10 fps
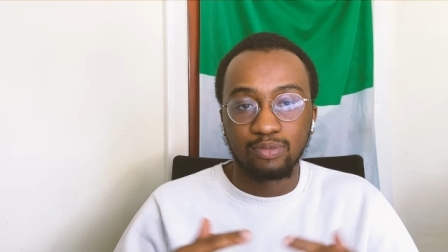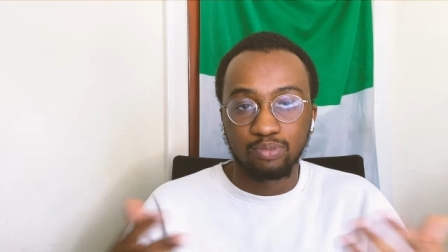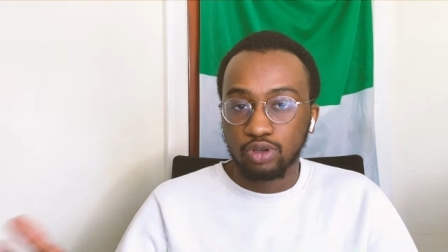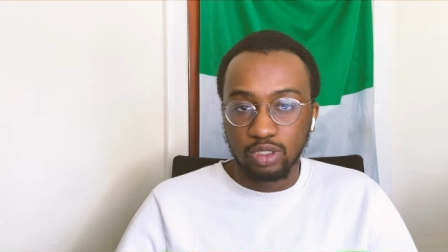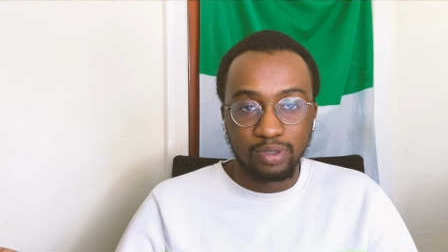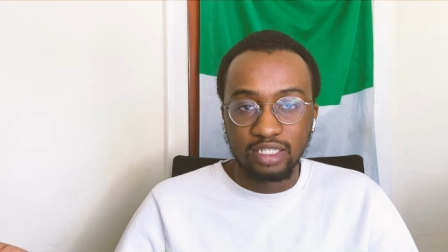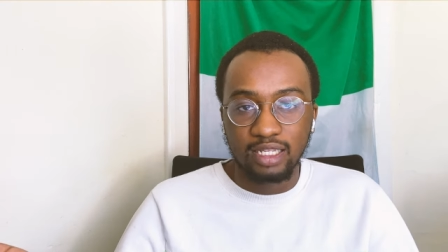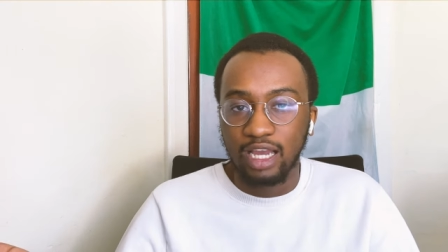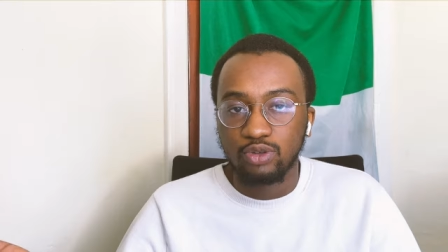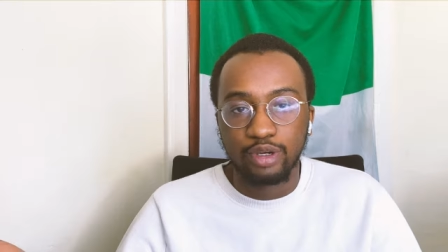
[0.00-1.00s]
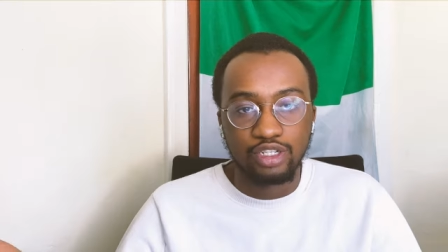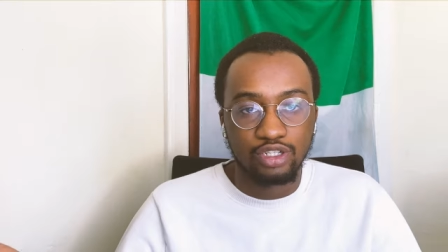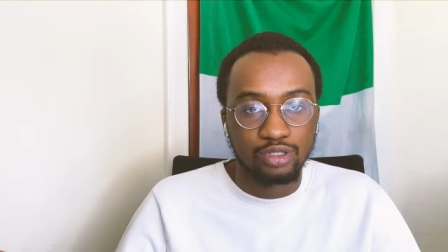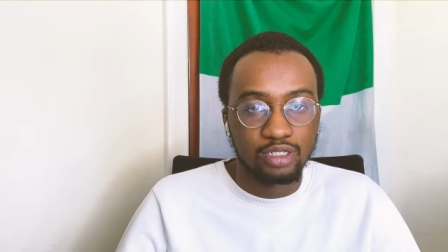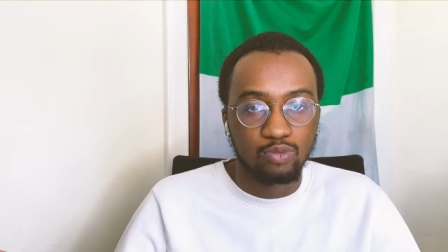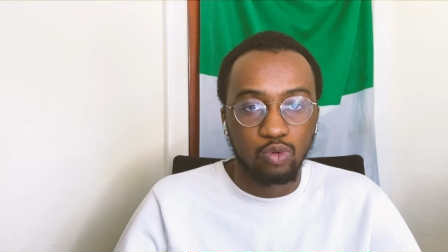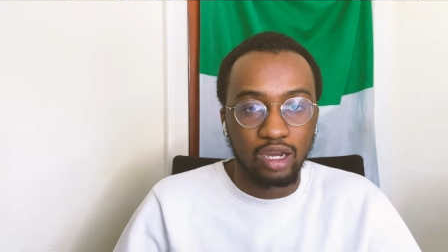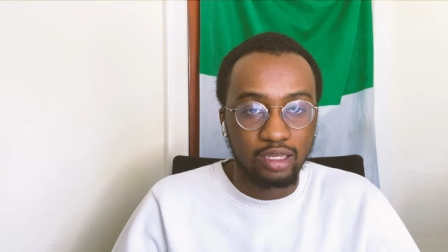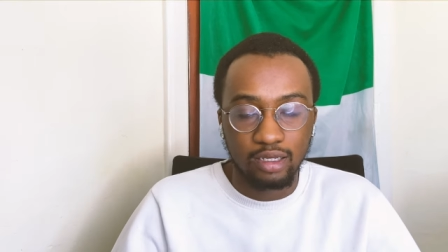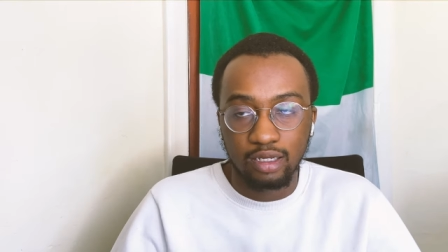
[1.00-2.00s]
Because basically I do engineering,
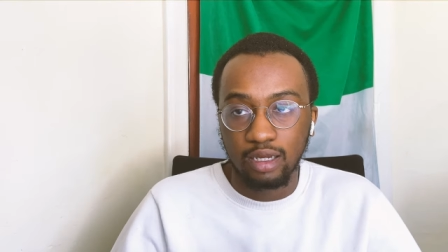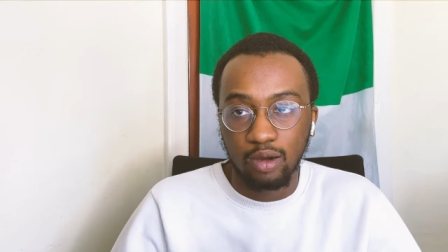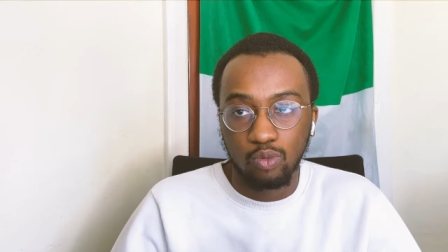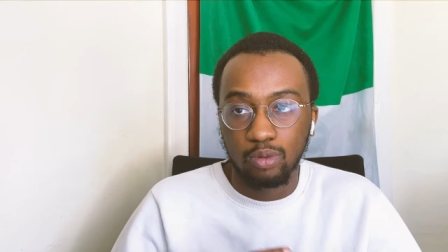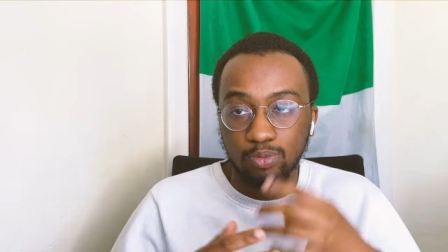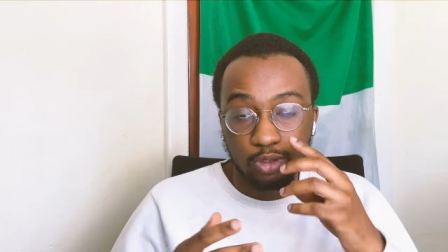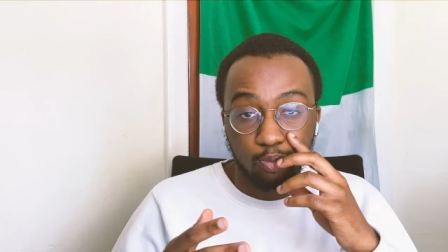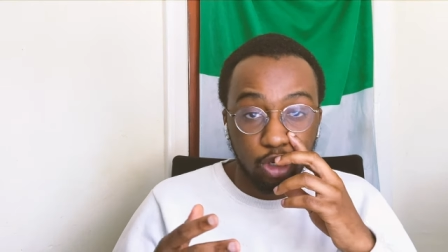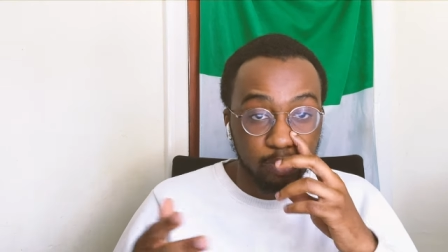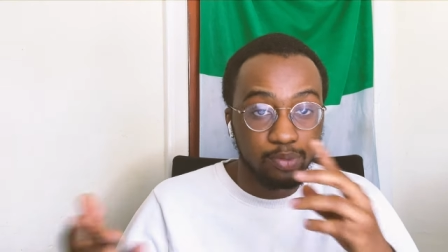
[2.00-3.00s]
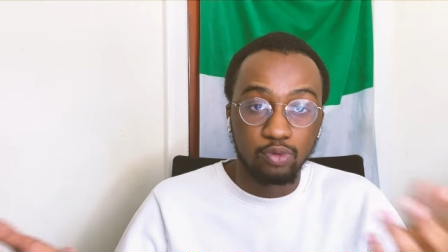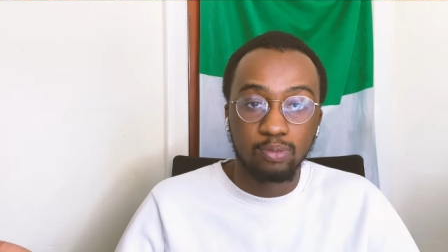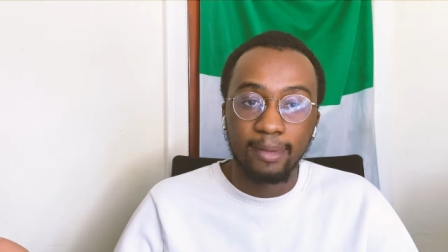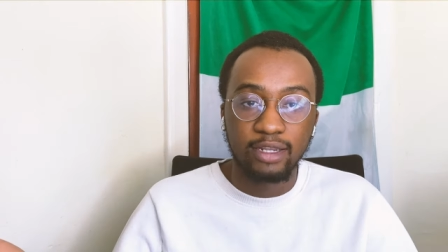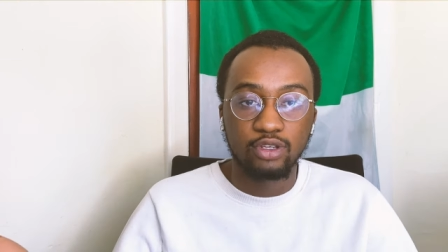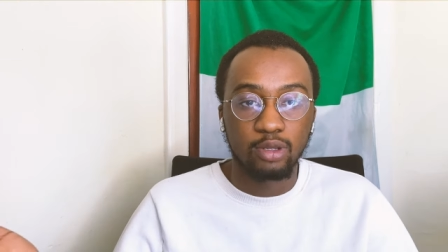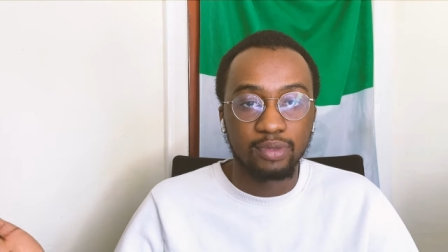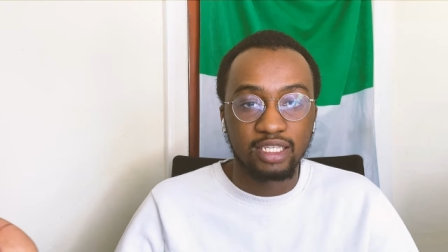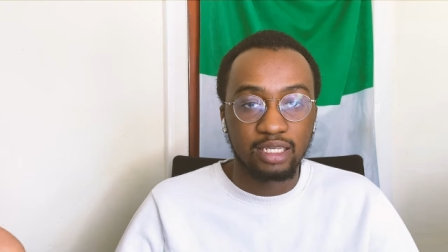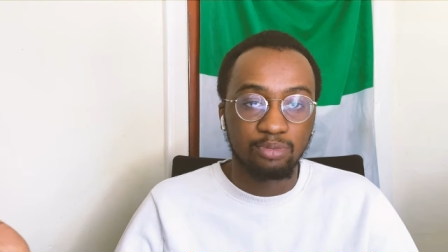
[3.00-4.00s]
why So most people might do
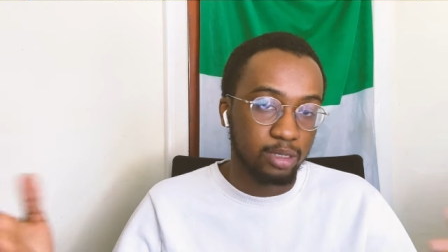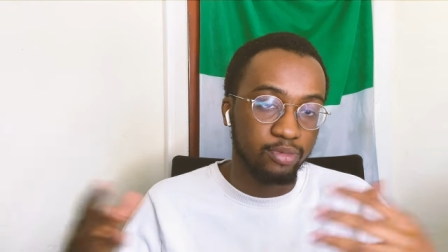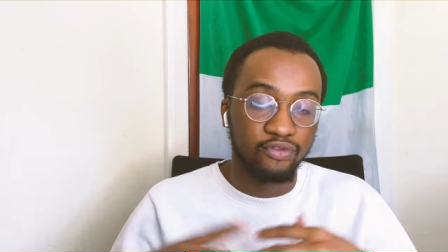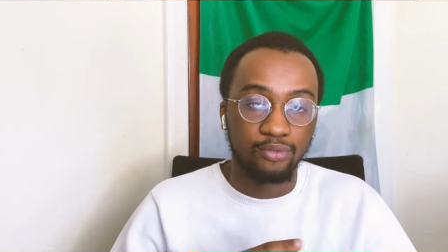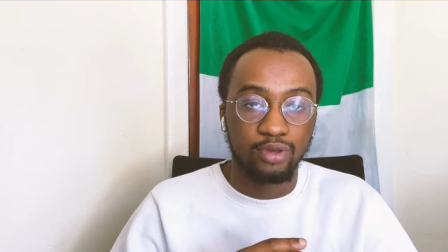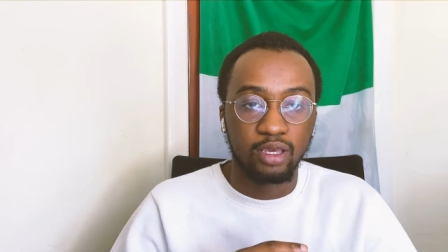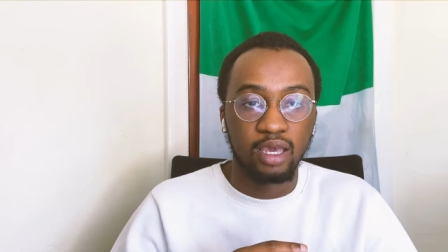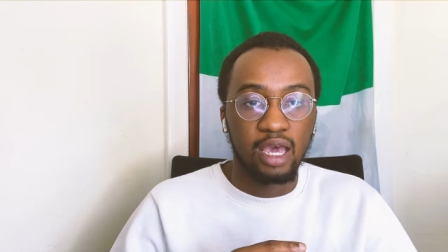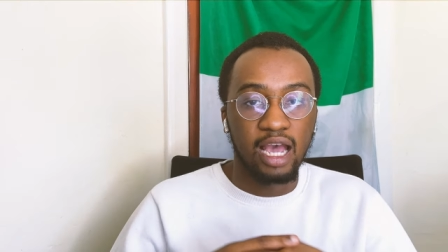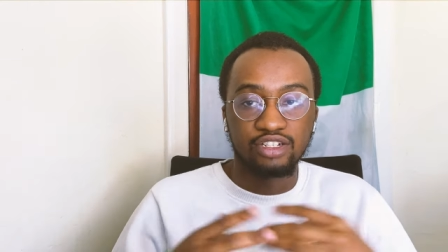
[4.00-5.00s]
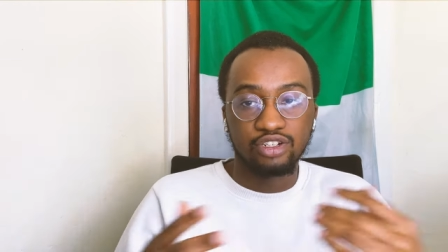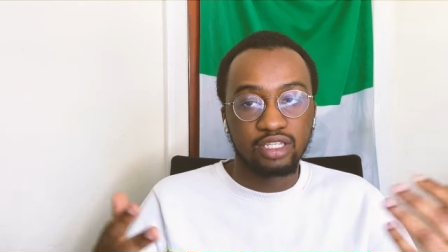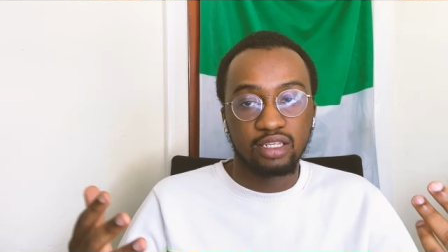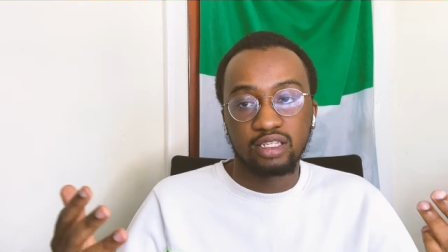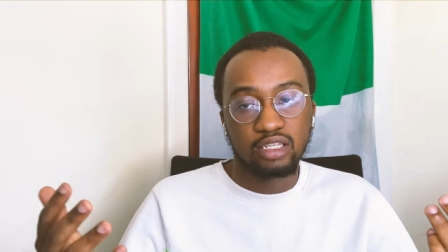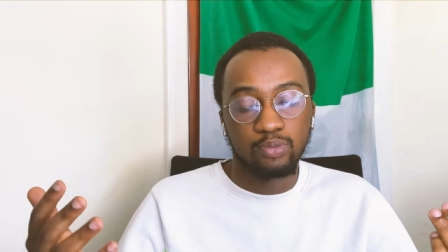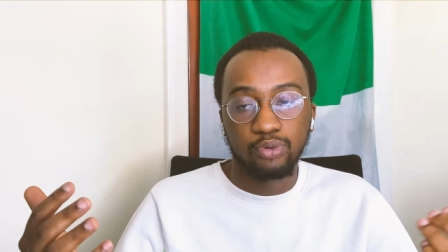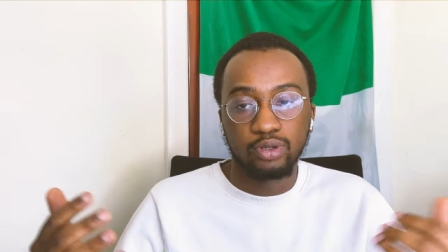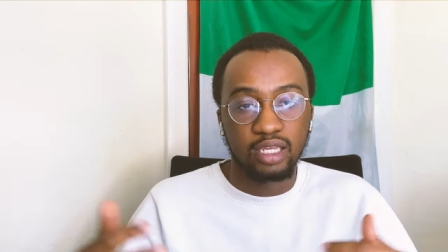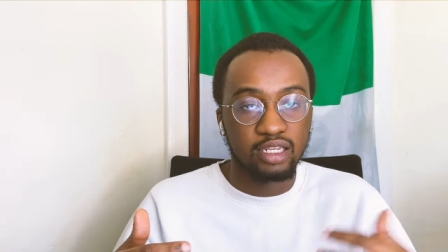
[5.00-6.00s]
something similar, but for me, I just didn't see the
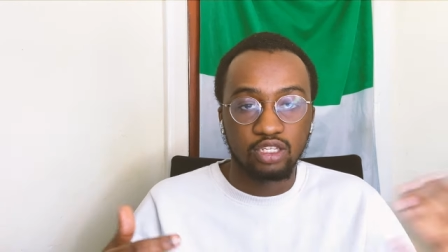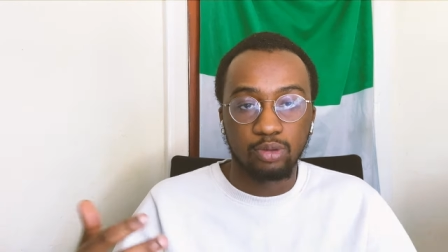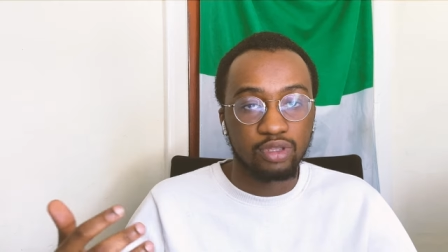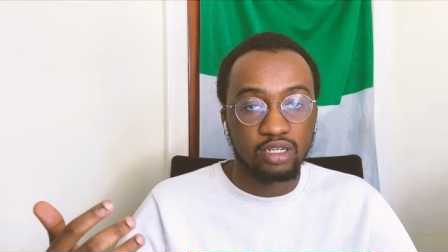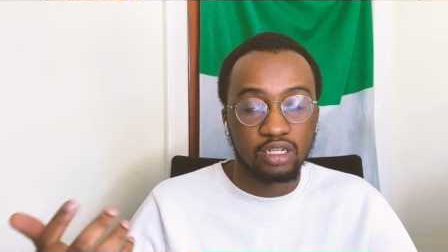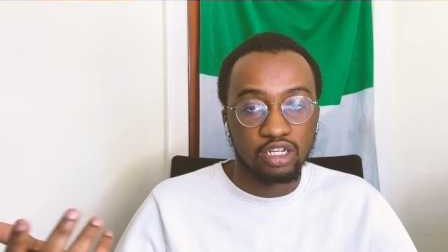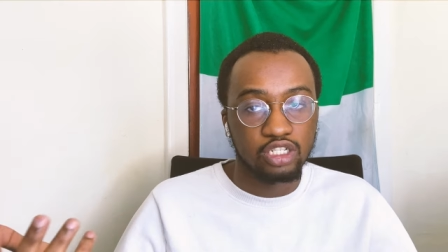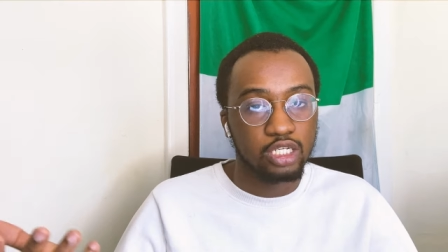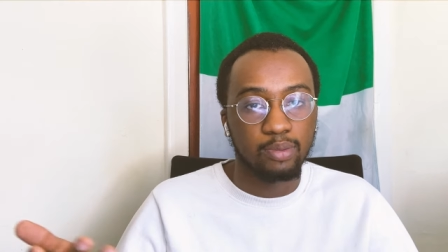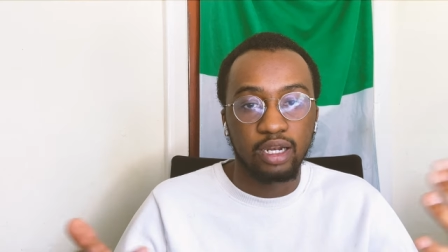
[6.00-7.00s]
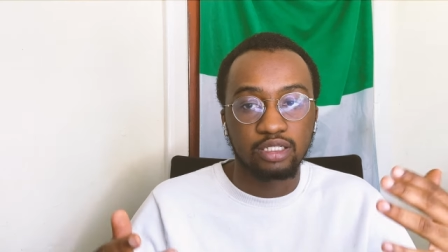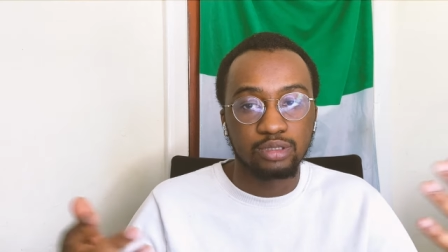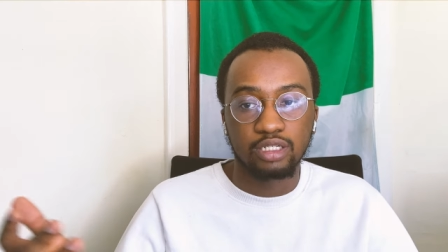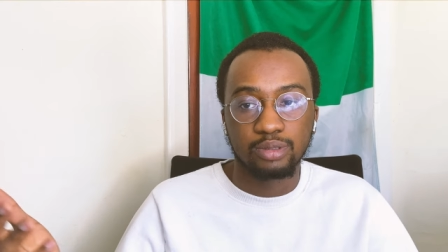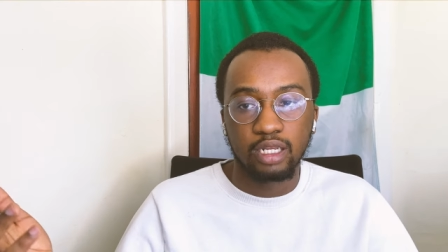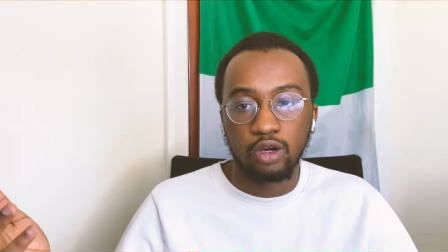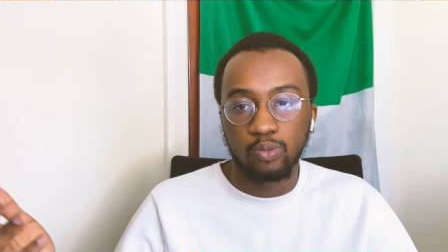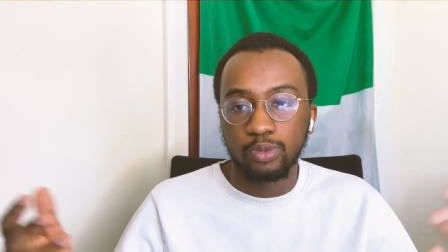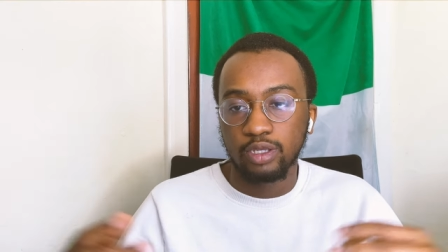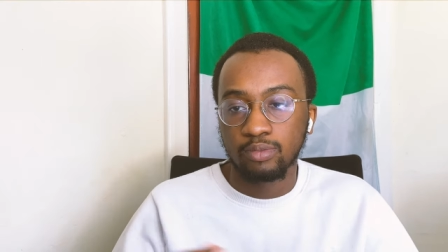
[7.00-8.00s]
point. I did something in leadership and it really, really
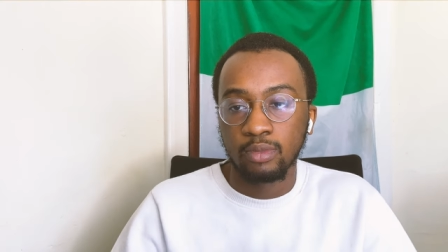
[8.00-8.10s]
helped me.